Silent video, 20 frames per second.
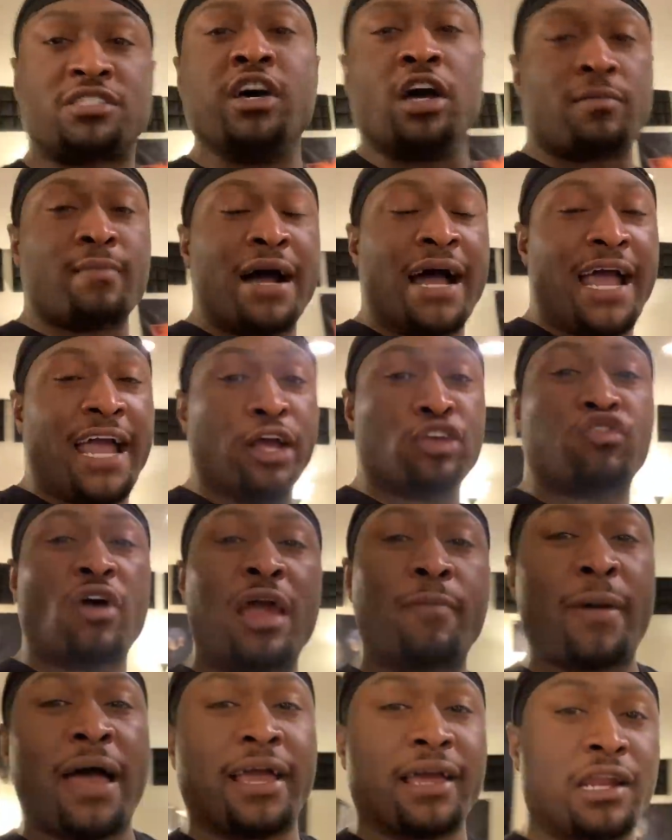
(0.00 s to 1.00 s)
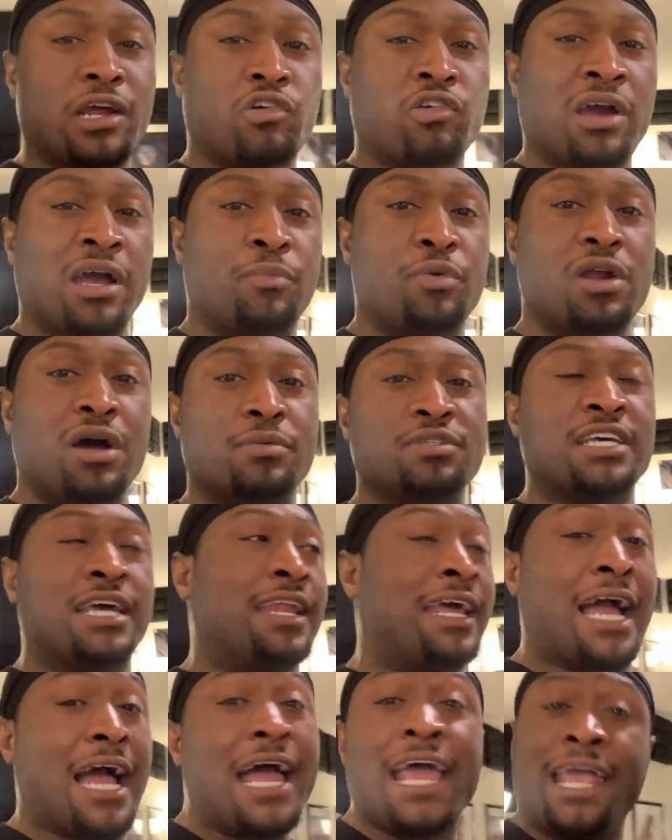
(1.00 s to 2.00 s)
Took my ass right back in the crib. You know what I'm saying?
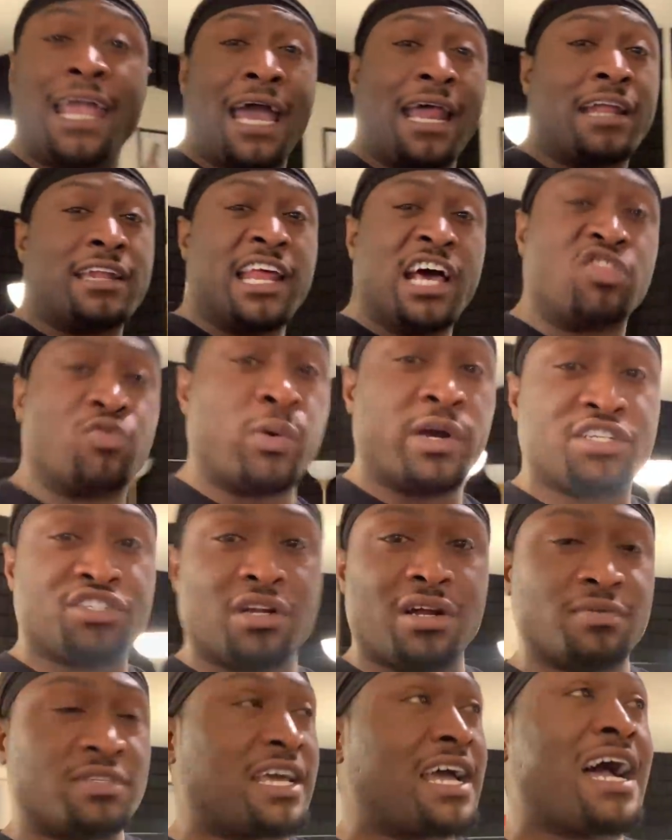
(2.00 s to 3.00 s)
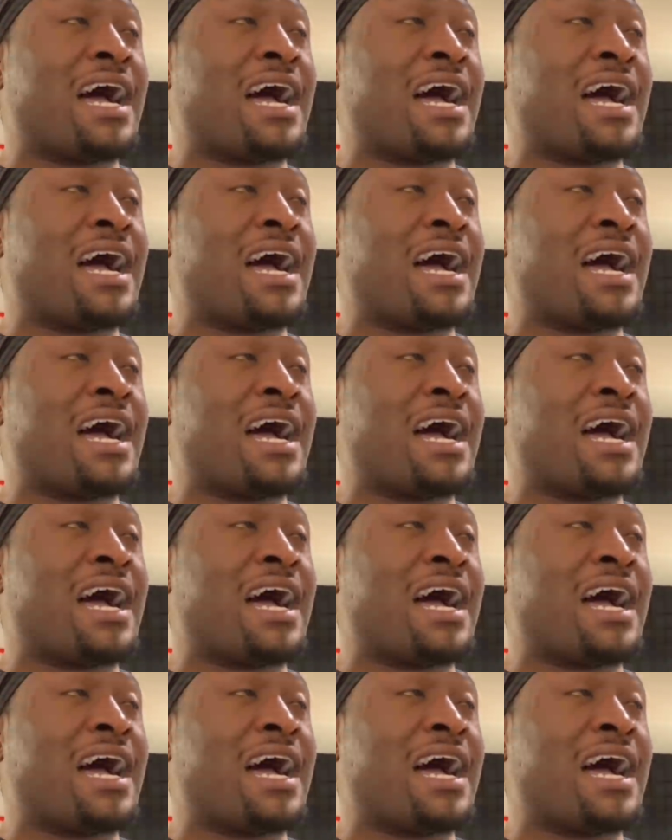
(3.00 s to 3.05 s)
Nigga, I ain't got a death wish. You know what I'm saying?